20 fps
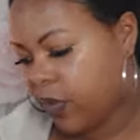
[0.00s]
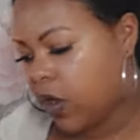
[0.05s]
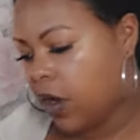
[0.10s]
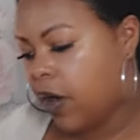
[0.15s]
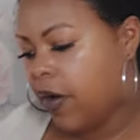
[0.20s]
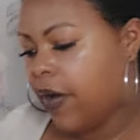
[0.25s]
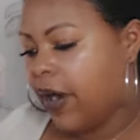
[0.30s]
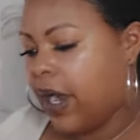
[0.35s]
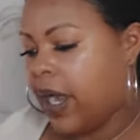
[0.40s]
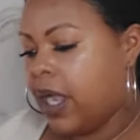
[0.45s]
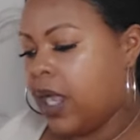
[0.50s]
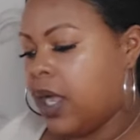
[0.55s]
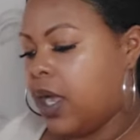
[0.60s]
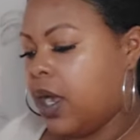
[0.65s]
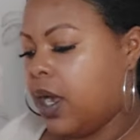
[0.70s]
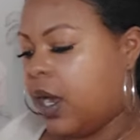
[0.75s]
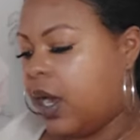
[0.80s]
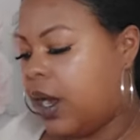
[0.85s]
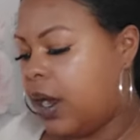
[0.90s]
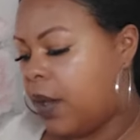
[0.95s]
All right.
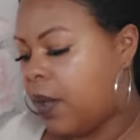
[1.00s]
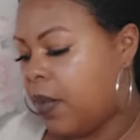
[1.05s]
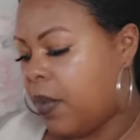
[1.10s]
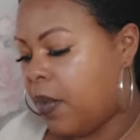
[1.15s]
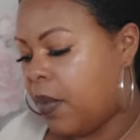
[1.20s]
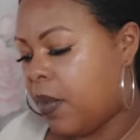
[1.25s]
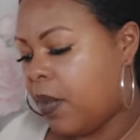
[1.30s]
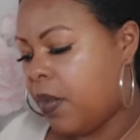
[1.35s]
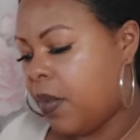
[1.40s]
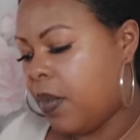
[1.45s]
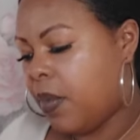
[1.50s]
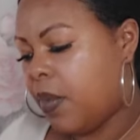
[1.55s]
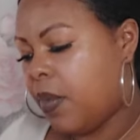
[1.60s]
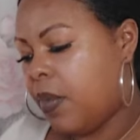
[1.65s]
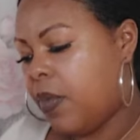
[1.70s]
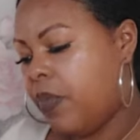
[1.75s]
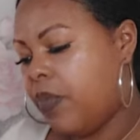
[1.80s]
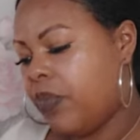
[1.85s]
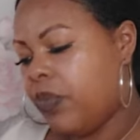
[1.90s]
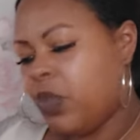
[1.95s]
I'm
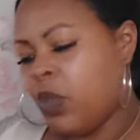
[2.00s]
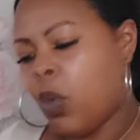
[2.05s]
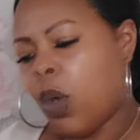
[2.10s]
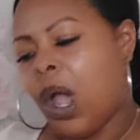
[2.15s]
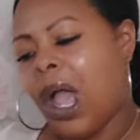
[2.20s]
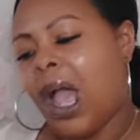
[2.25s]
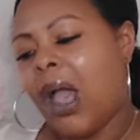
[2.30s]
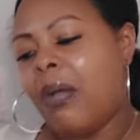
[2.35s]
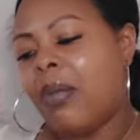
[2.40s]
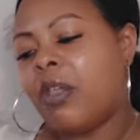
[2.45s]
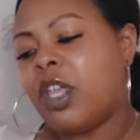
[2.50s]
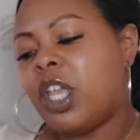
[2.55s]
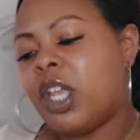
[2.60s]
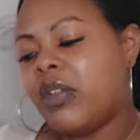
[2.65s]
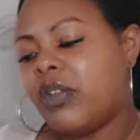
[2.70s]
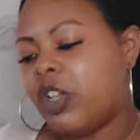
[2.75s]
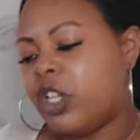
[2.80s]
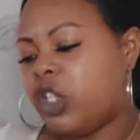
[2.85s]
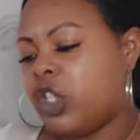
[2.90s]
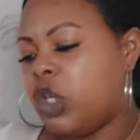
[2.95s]

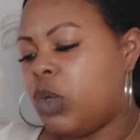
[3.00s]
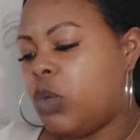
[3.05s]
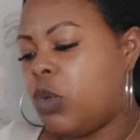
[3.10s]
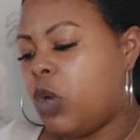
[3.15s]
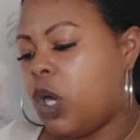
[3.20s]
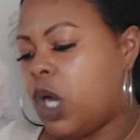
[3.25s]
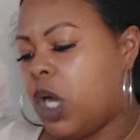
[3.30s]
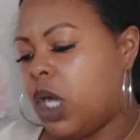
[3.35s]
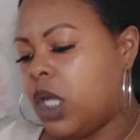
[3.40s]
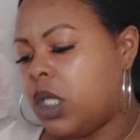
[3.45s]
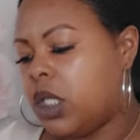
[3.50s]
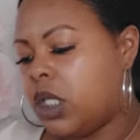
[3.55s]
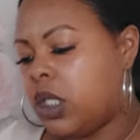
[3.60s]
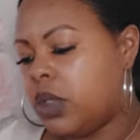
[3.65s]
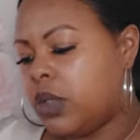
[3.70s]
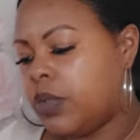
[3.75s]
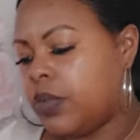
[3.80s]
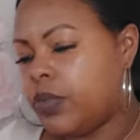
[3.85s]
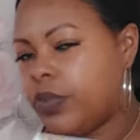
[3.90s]
curious. Two more cards.